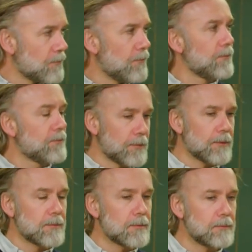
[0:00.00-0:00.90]

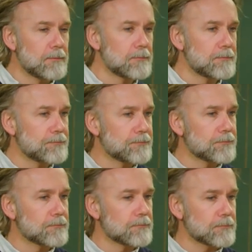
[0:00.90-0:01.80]

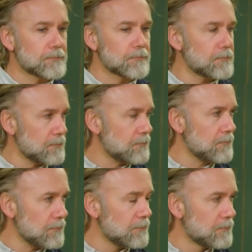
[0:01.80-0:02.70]

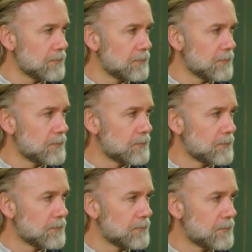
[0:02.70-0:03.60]

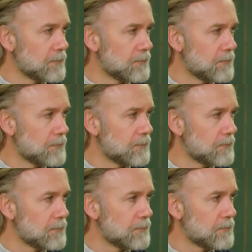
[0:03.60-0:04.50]

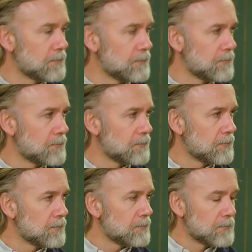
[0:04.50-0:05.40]

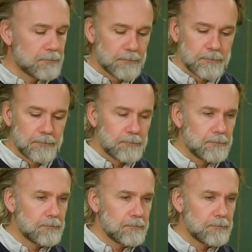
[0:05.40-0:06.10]
(not speaking)